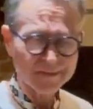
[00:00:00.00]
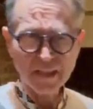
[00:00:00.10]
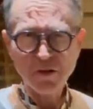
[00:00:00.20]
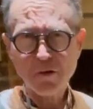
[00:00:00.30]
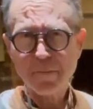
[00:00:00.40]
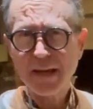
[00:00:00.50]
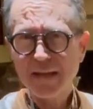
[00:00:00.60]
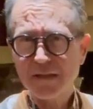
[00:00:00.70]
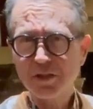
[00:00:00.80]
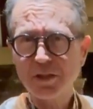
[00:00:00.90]
either a
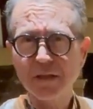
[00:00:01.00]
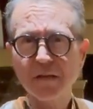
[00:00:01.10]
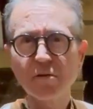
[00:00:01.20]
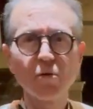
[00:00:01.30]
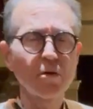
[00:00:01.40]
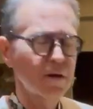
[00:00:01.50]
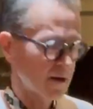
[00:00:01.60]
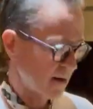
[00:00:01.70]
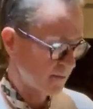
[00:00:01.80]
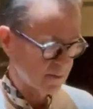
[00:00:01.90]
baking sheet or
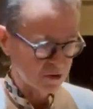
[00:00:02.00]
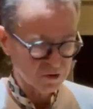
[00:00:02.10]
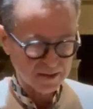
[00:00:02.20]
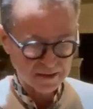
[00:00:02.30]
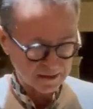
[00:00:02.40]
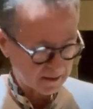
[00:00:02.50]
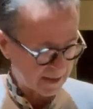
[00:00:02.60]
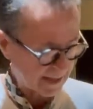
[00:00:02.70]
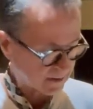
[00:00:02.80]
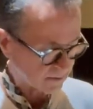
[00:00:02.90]
um, I'm using this
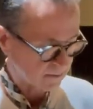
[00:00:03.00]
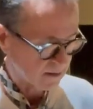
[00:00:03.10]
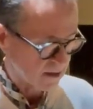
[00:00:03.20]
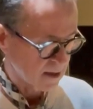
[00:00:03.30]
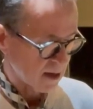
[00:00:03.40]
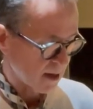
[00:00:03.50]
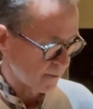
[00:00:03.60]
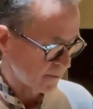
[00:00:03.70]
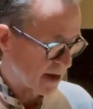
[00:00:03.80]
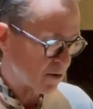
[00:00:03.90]
glass
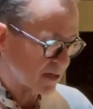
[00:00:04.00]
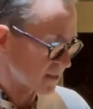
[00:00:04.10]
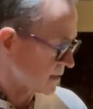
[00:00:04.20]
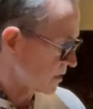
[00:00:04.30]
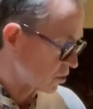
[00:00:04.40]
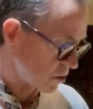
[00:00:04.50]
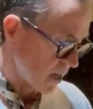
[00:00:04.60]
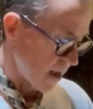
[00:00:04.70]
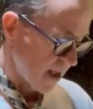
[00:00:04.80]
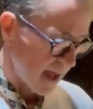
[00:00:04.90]
um, Pyrex dish,
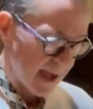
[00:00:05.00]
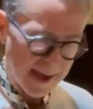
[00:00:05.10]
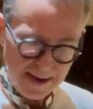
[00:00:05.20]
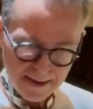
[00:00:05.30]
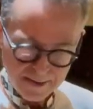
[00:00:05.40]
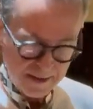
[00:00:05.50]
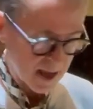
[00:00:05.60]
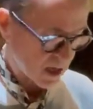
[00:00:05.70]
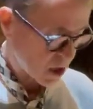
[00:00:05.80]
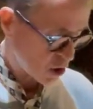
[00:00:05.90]
and
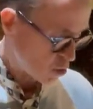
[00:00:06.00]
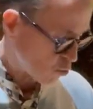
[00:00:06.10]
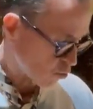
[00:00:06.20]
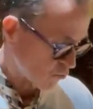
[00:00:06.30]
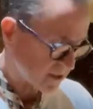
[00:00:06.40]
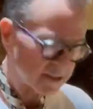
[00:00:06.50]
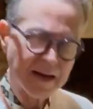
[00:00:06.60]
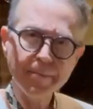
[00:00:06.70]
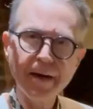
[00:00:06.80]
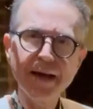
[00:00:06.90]
then you grease it
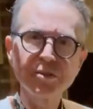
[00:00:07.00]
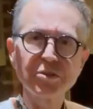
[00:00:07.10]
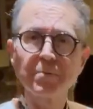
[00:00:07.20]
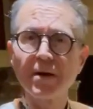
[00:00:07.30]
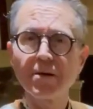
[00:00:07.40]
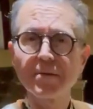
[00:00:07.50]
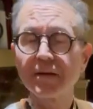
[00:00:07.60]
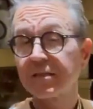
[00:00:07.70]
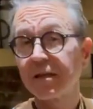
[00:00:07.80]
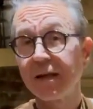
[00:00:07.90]
up. I used butter
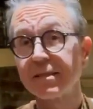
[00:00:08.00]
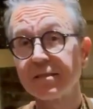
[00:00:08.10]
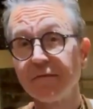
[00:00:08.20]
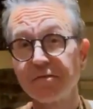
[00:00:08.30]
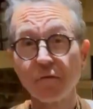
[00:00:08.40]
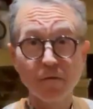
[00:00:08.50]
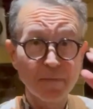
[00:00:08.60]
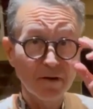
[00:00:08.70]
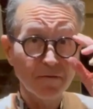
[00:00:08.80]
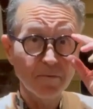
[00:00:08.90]
because I had lots of leftover
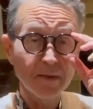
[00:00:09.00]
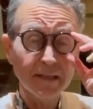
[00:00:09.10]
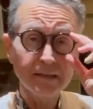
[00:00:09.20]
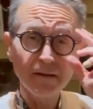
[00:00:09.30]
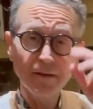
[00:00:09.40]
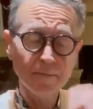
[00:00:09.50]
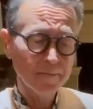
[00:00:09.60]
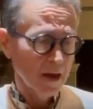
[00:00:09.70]
butter from Thanksgiving.